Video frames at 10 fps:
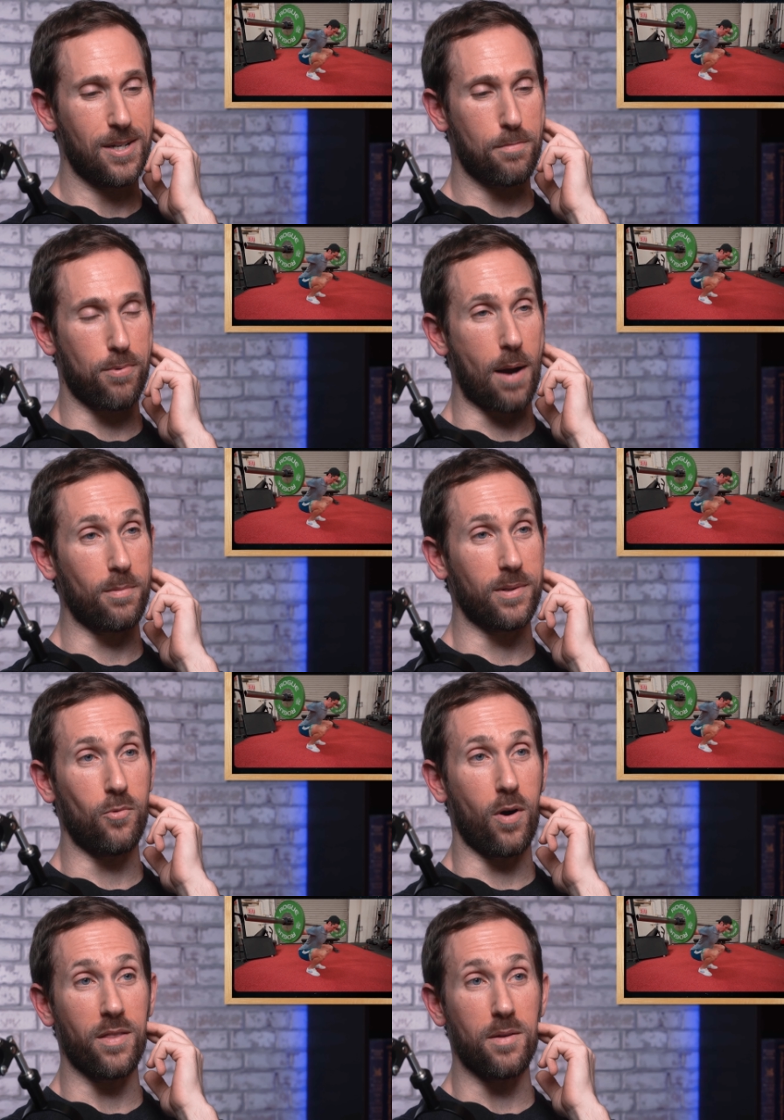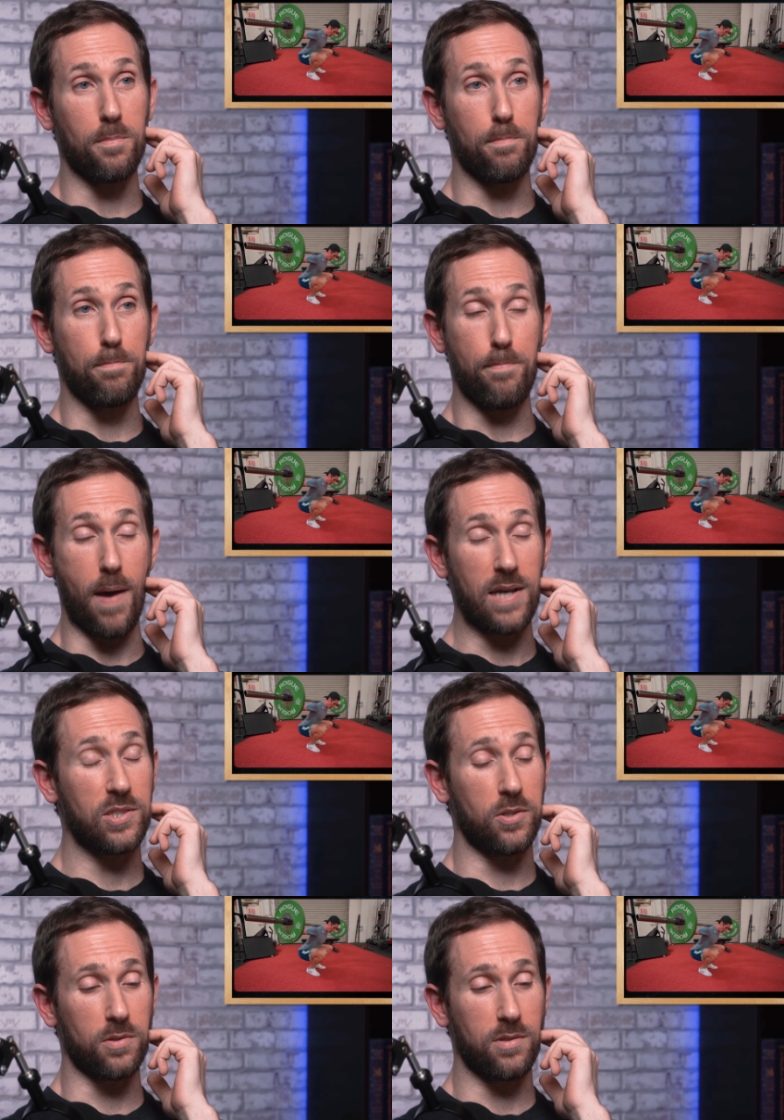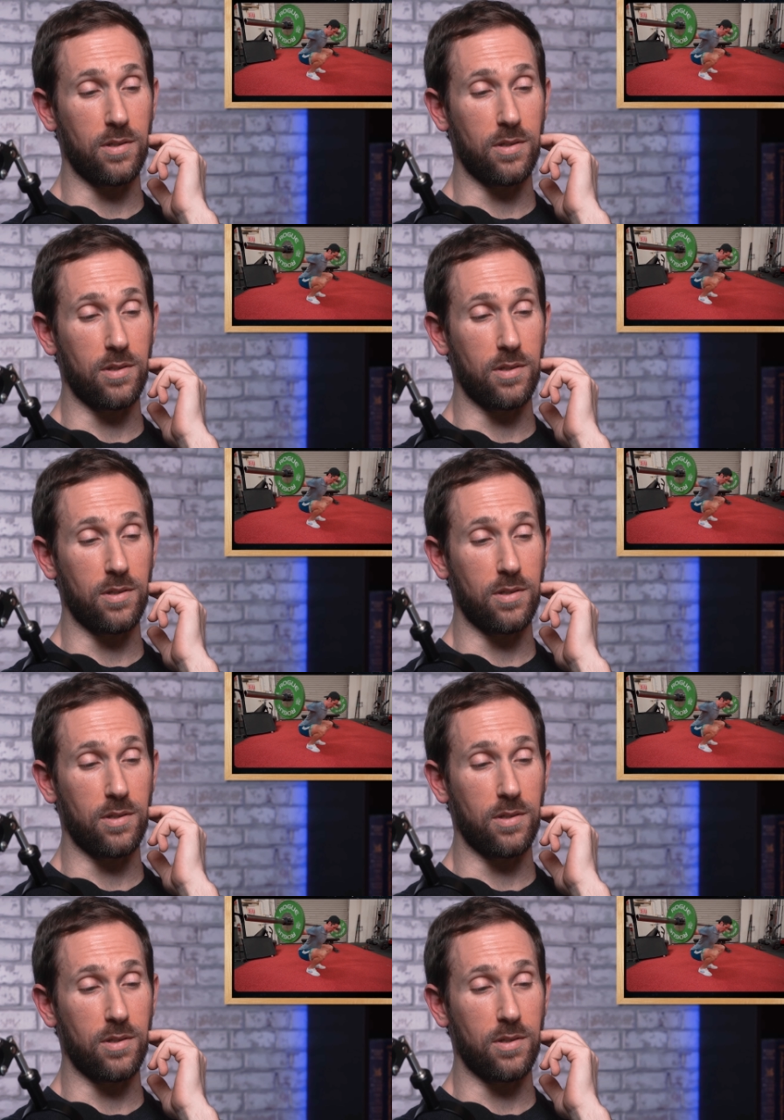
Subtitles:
Probably one of the best you'll see,